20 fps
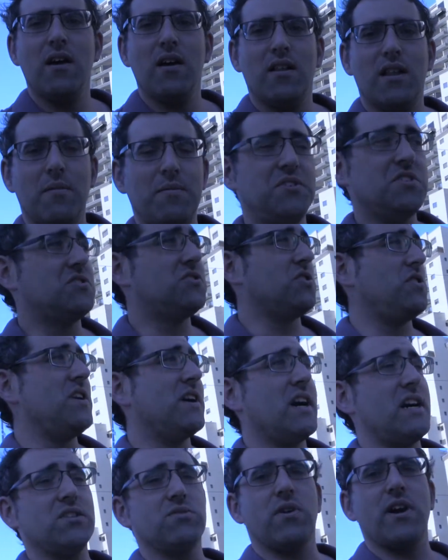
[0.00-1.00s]
Let me just show you
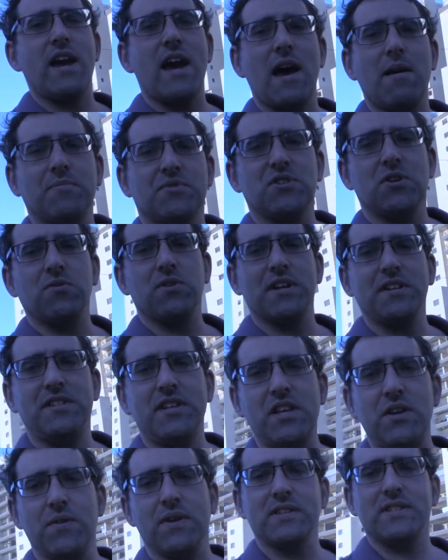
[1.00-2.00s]
guys where I am. So
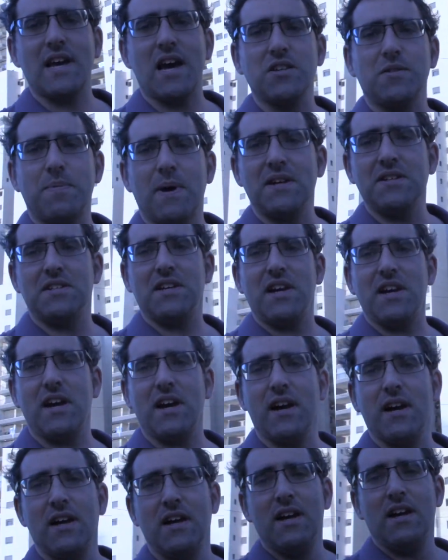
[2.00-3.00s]
continuing southbound here,